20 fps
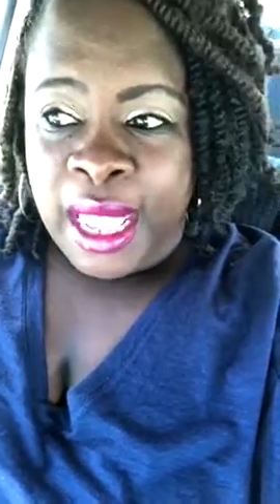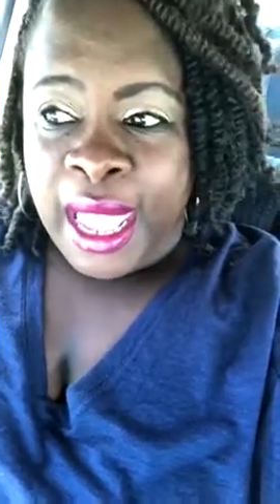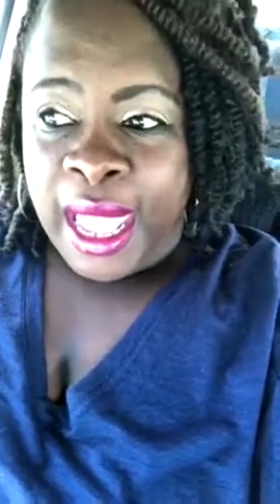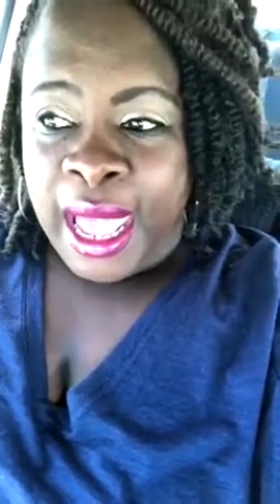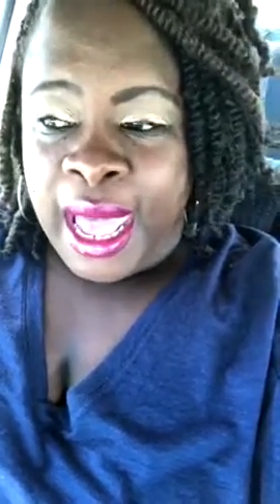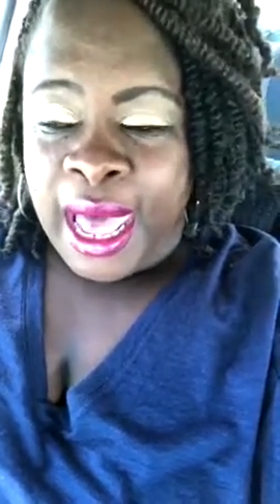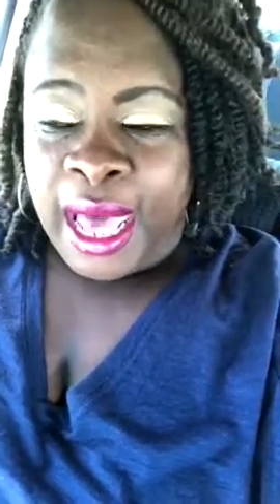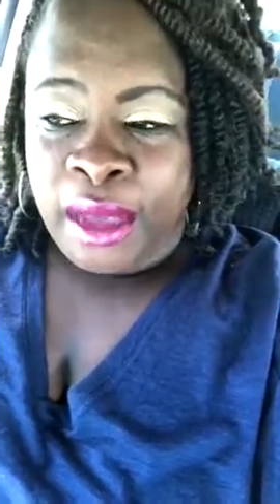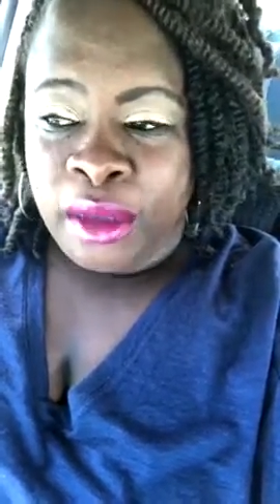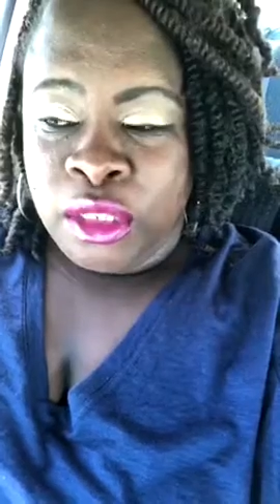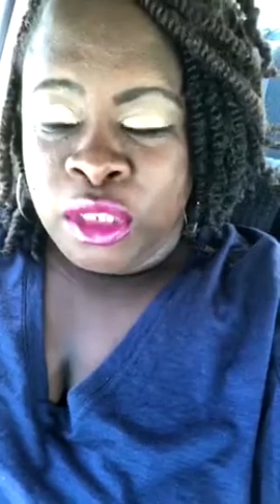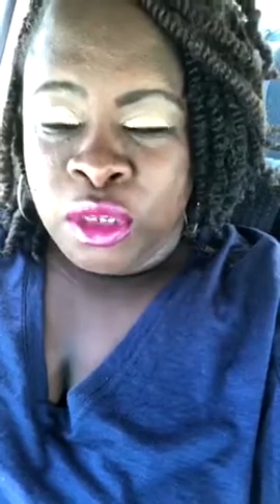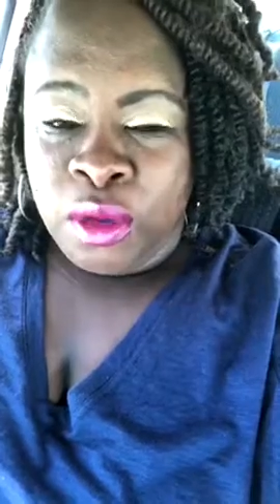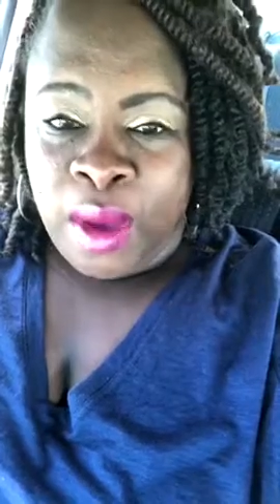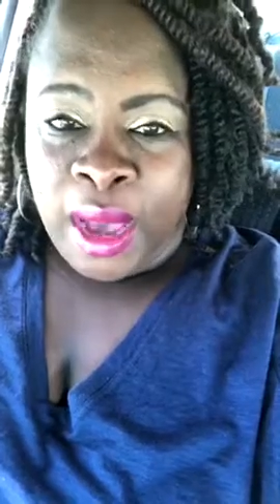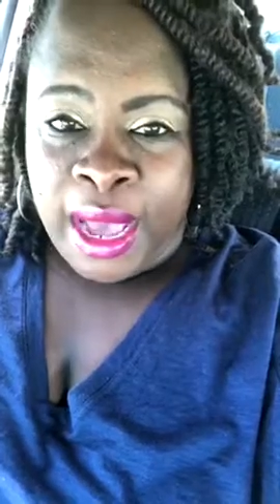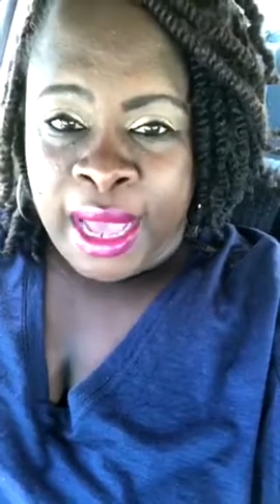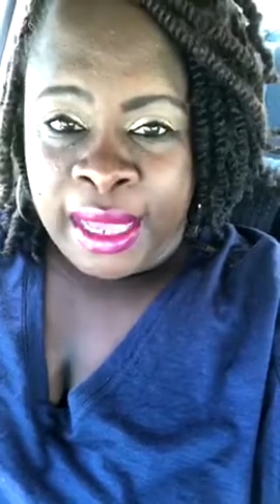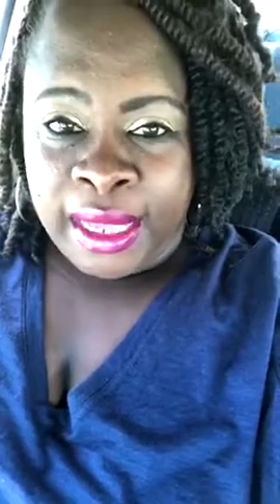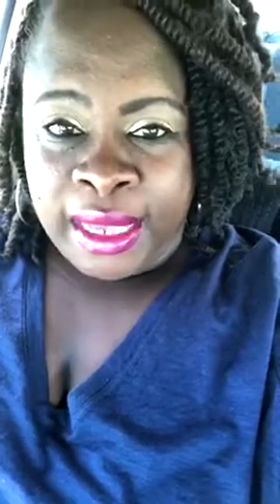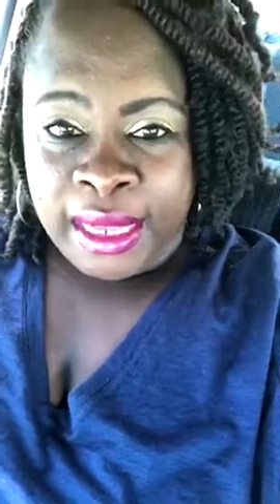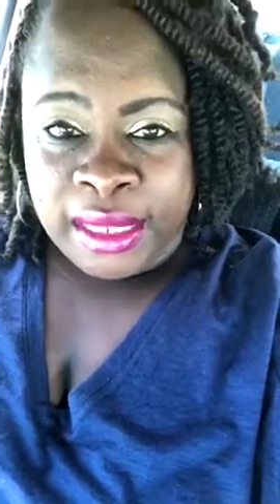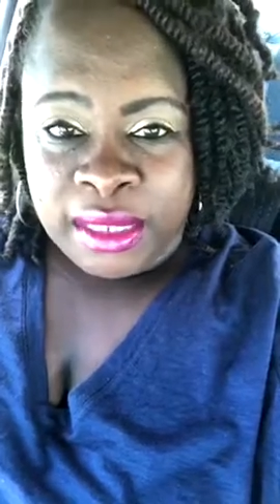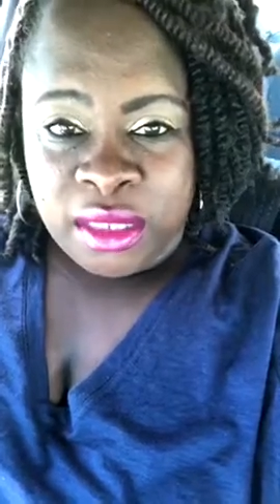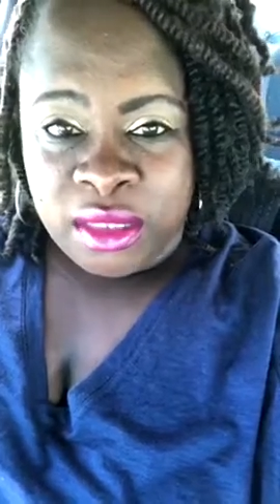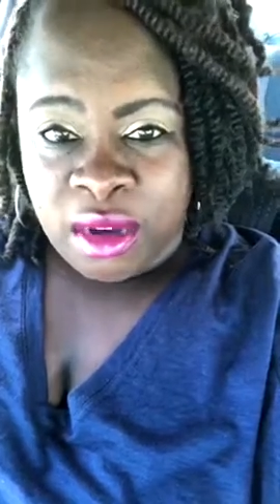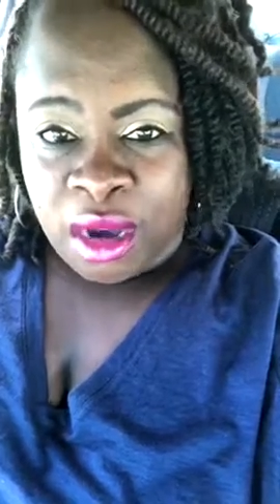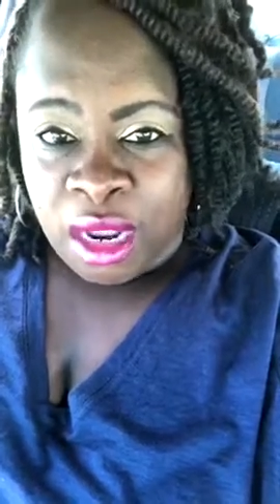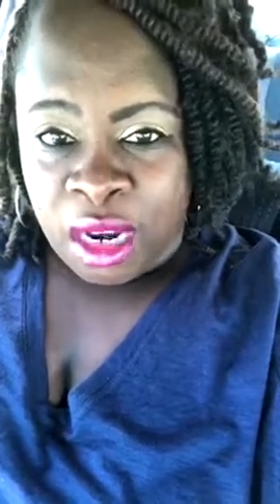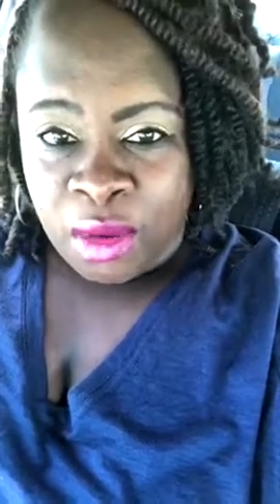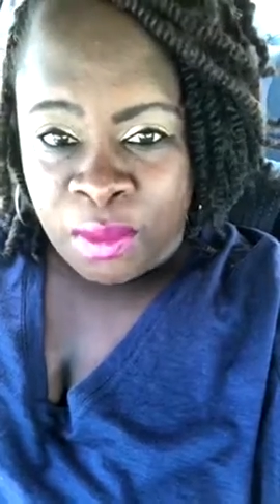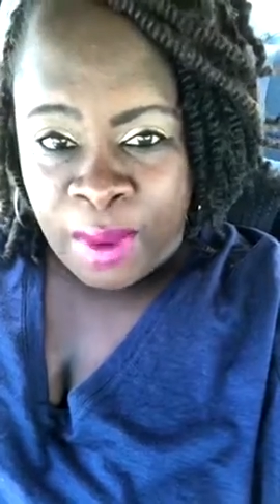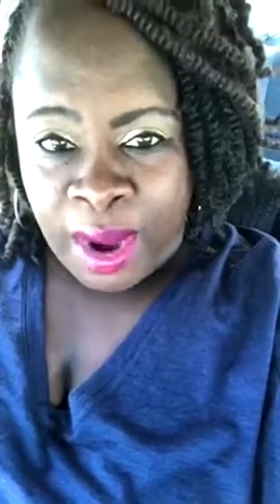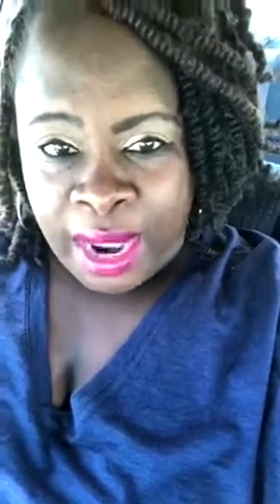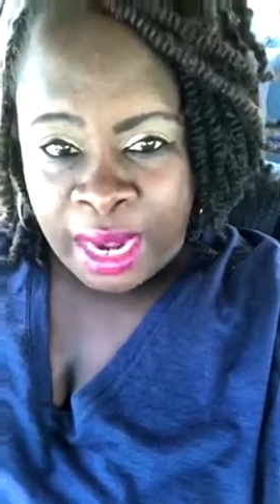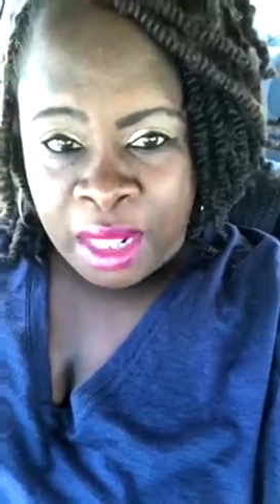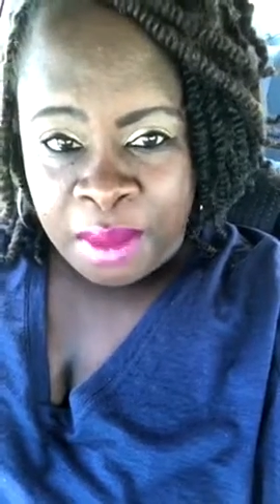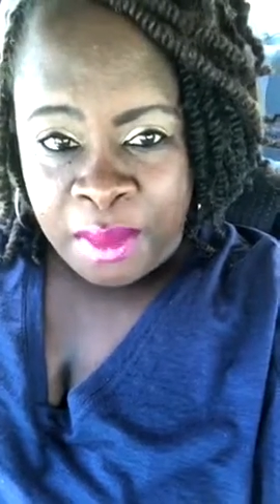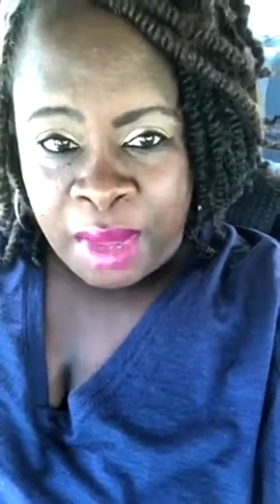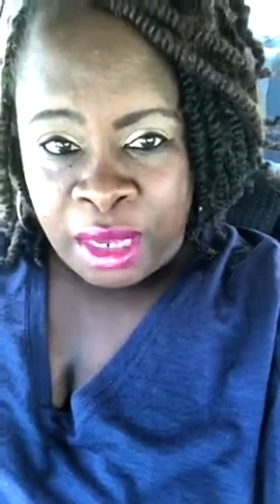how do I get started
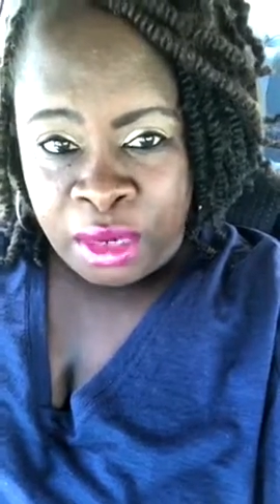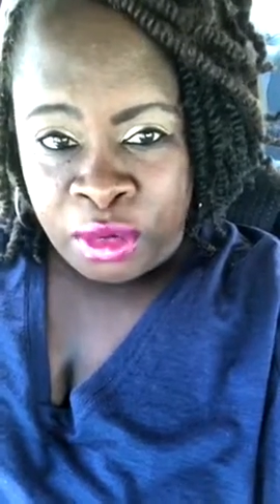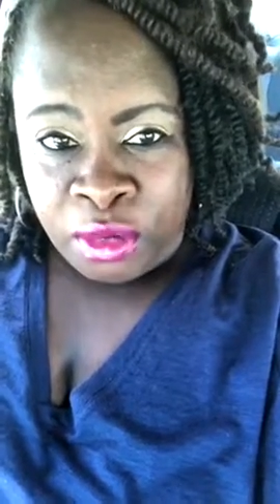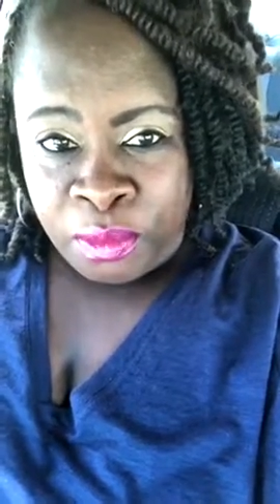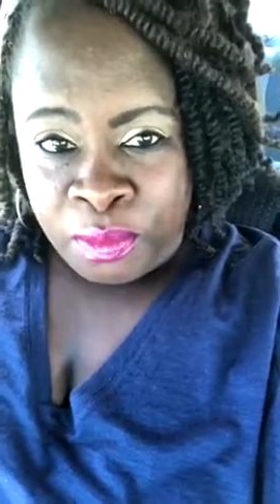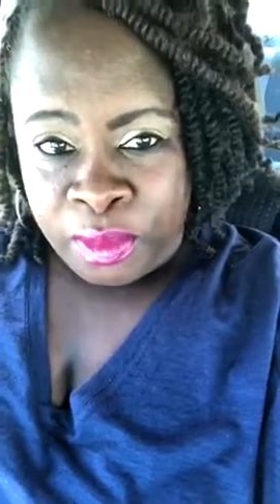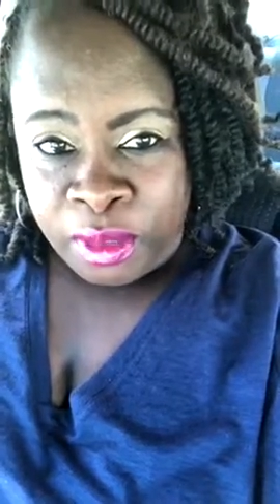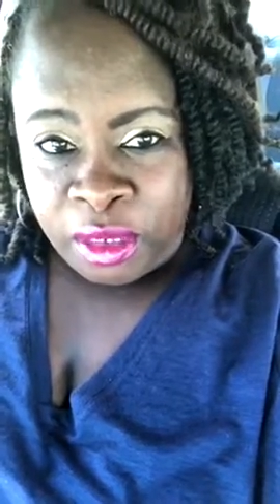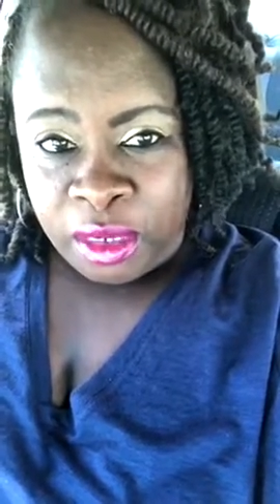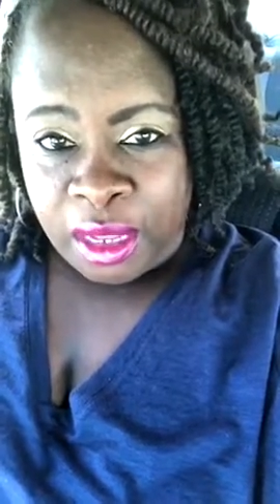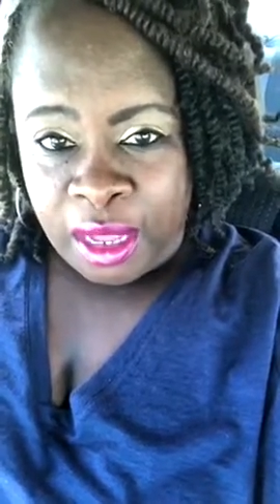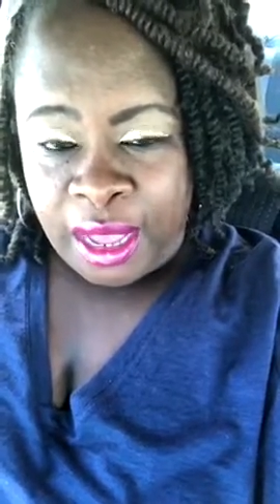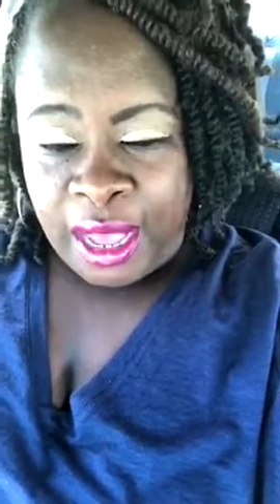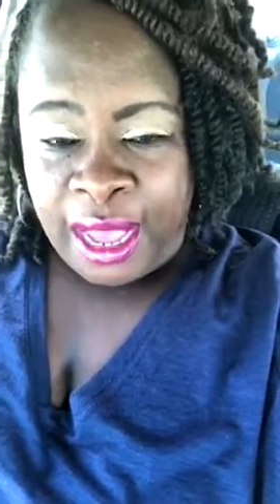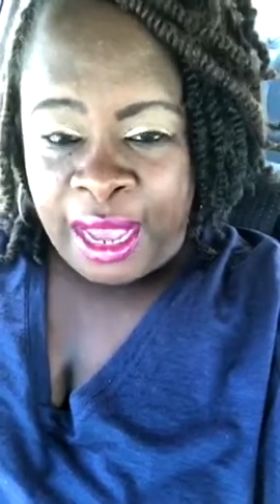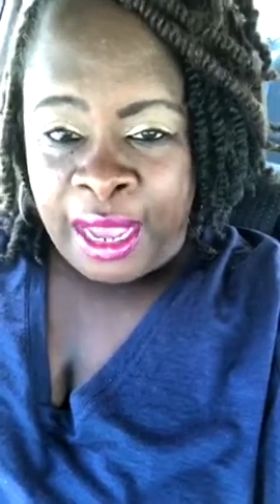writing my new book?